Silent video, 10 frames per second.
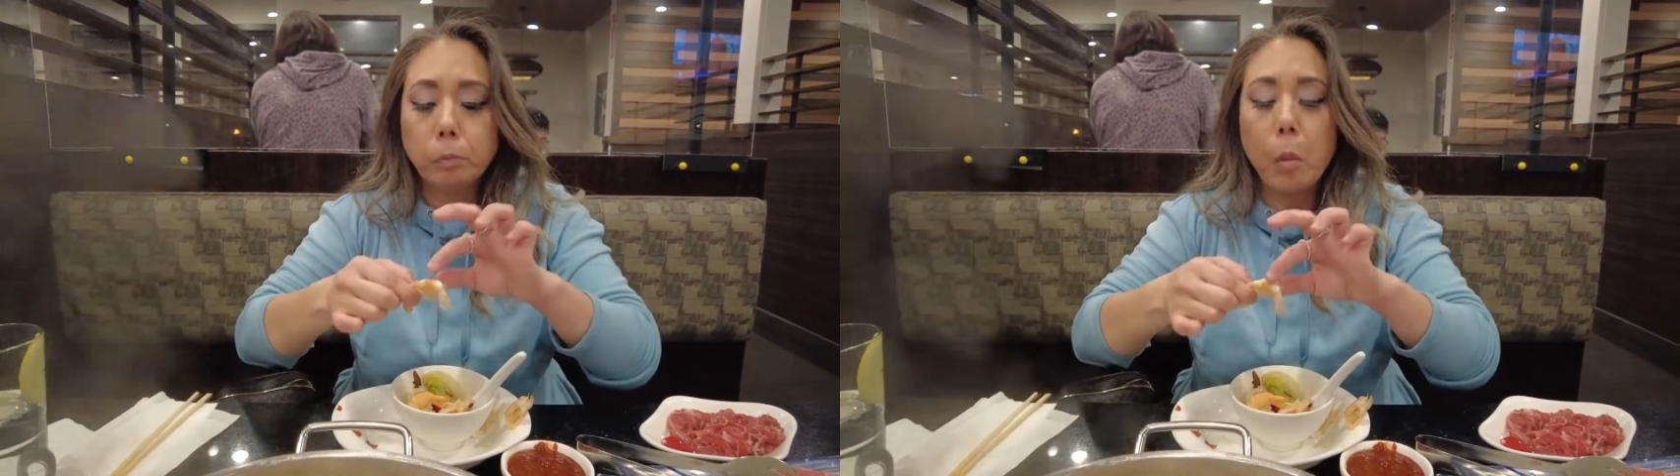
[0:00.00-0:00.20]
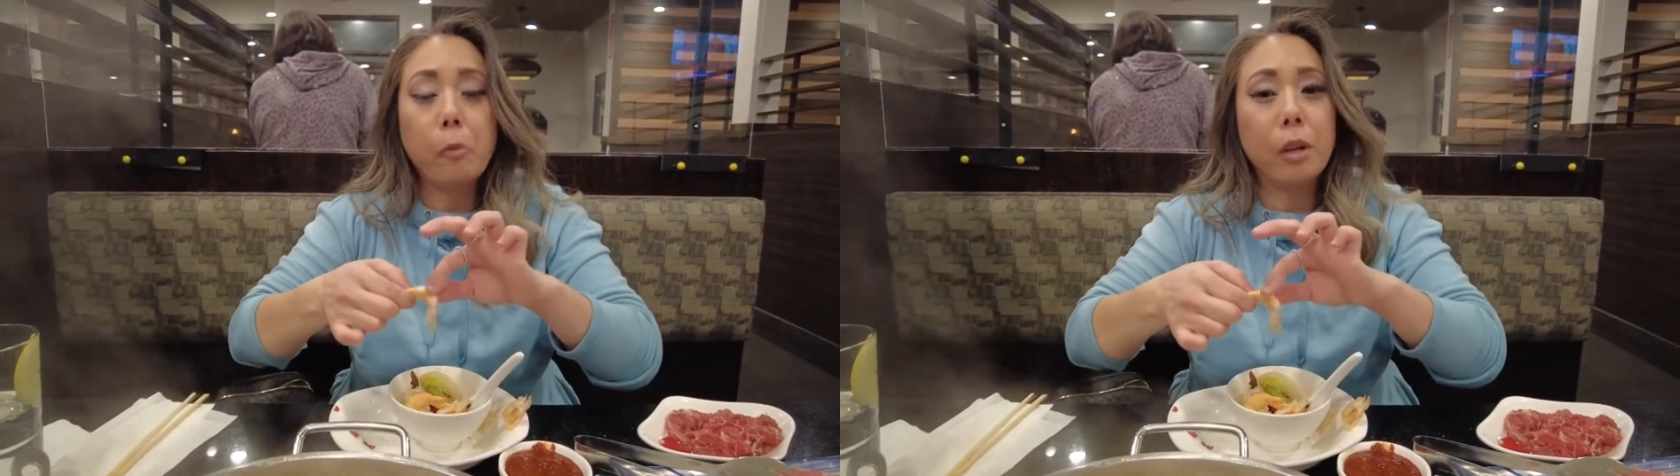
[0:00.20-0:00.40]

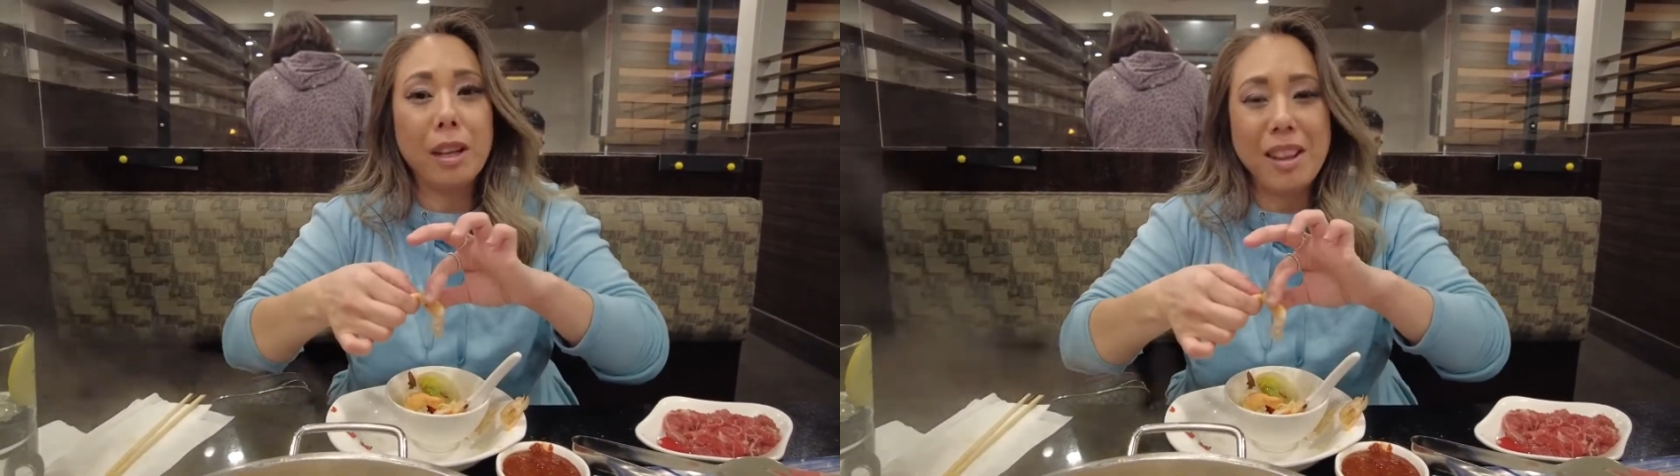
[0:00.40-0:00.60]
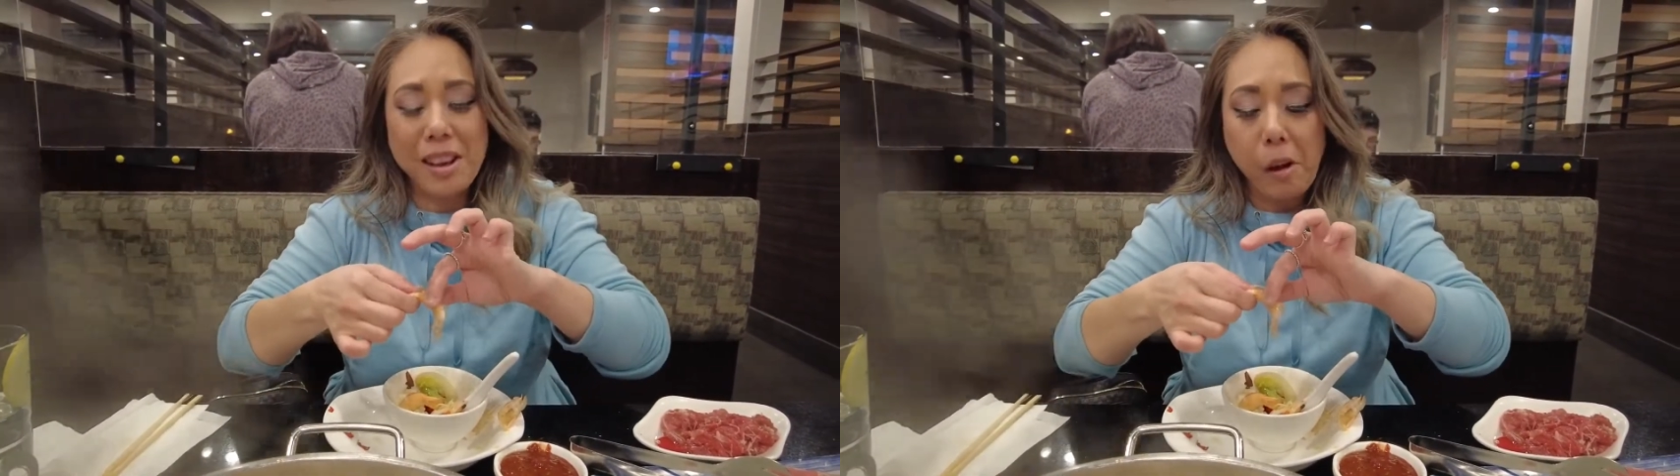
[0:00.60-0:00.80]
I really
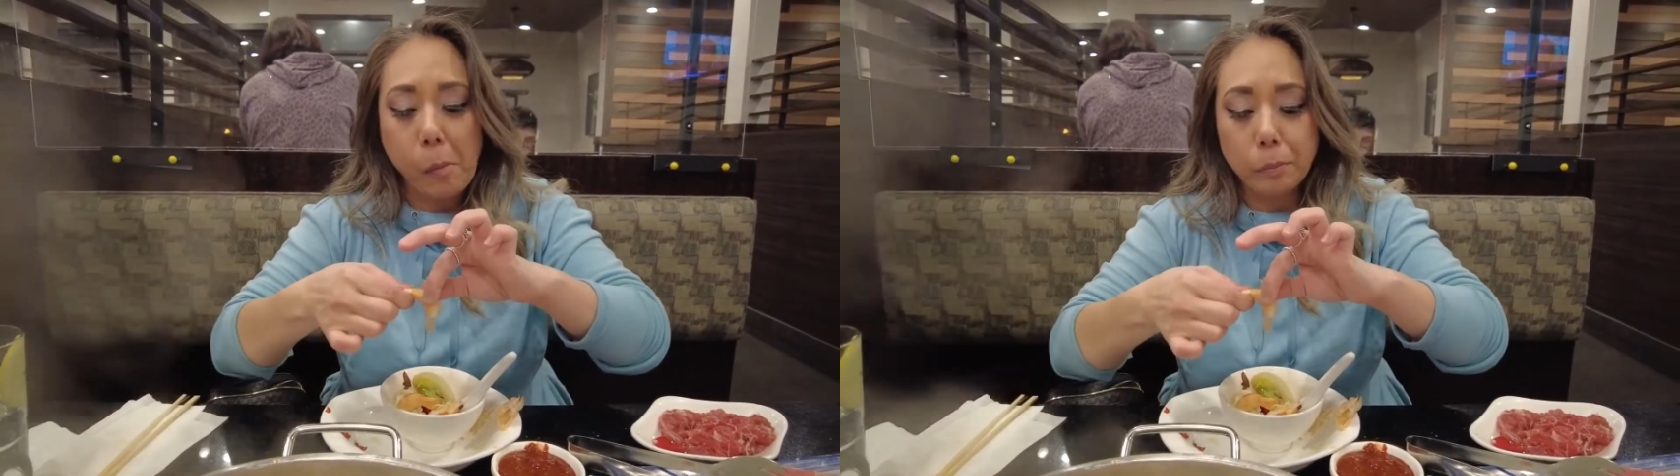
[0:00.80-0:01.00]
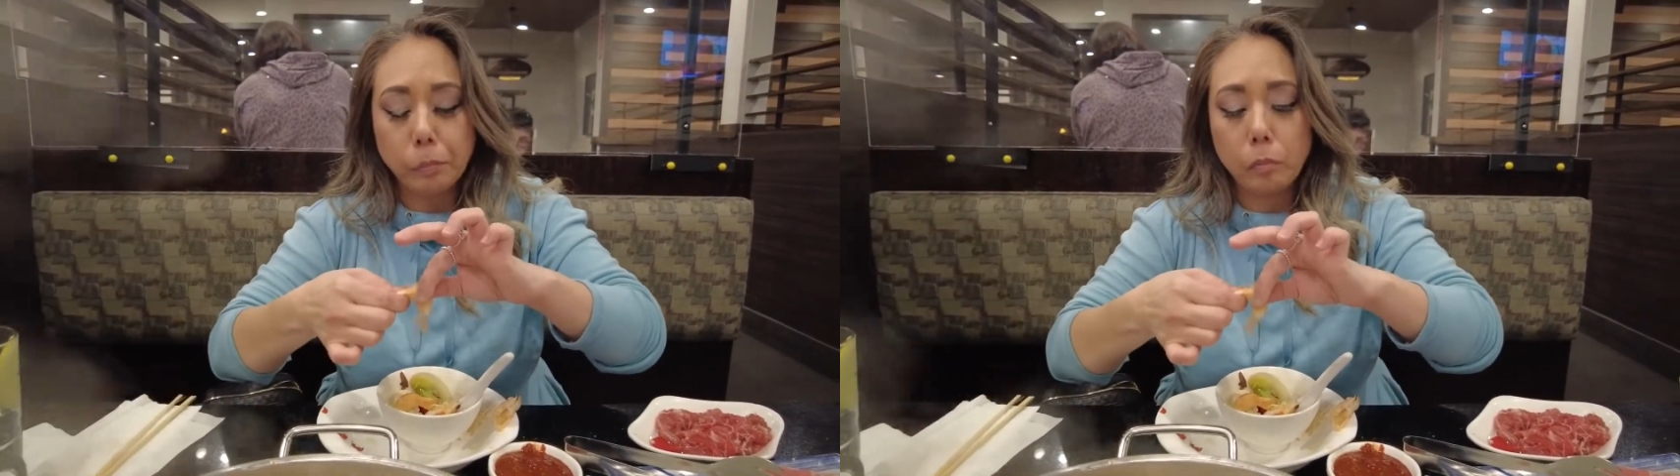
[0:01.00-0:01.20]
like it.
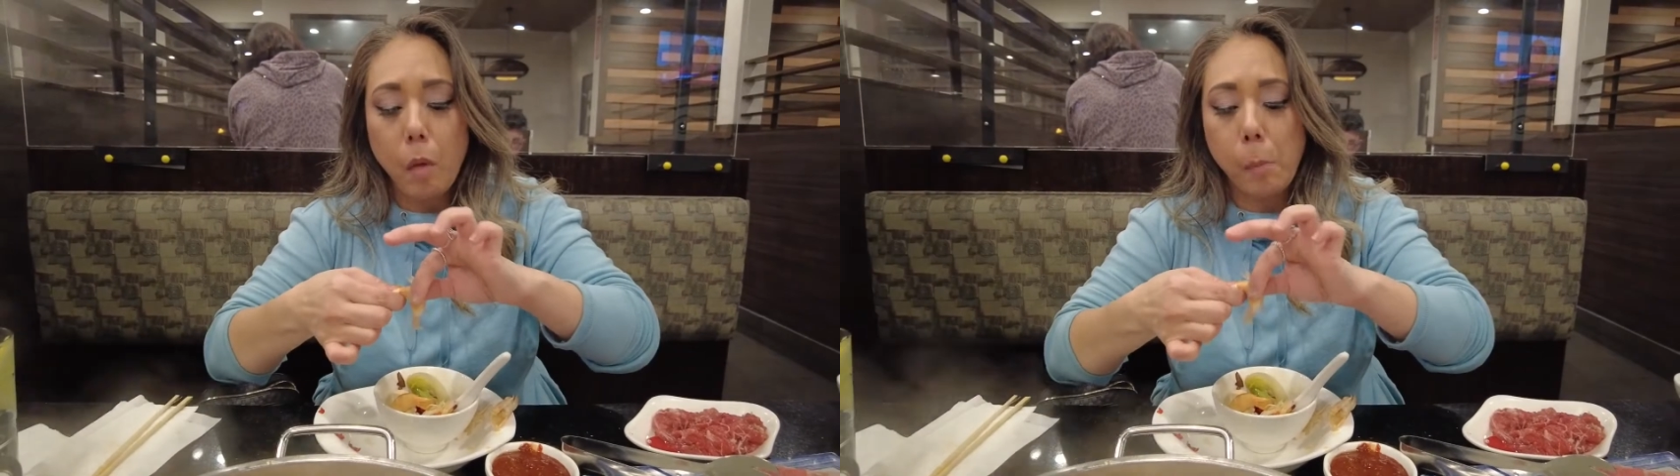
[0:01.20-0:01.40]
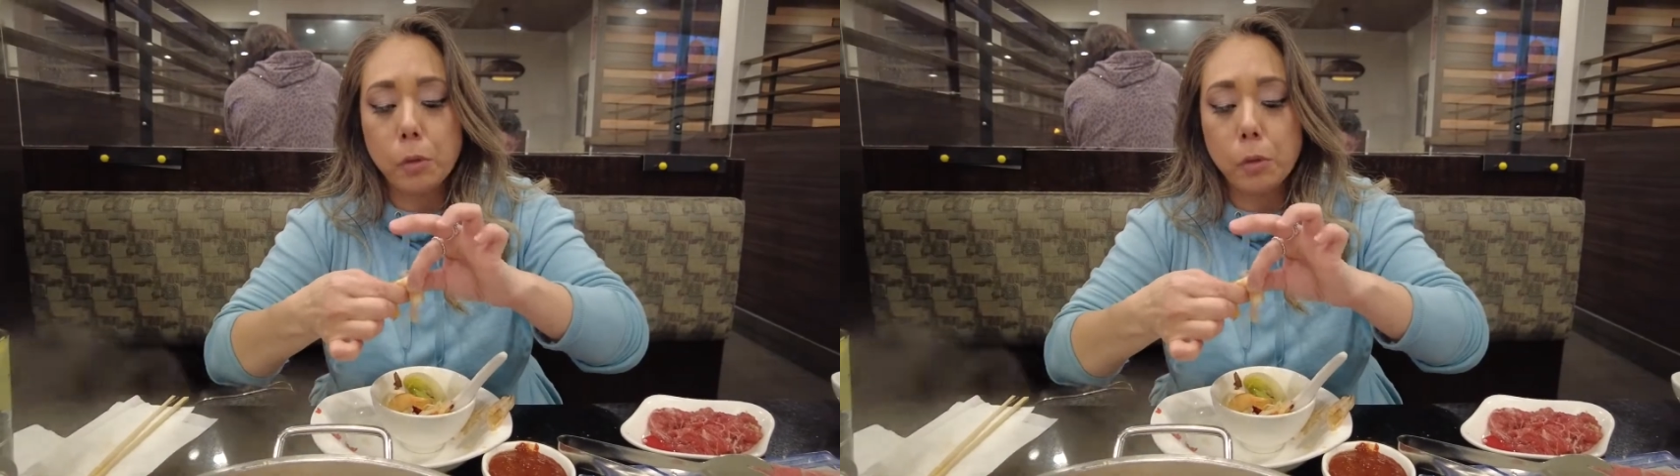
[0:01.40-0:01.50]
I'm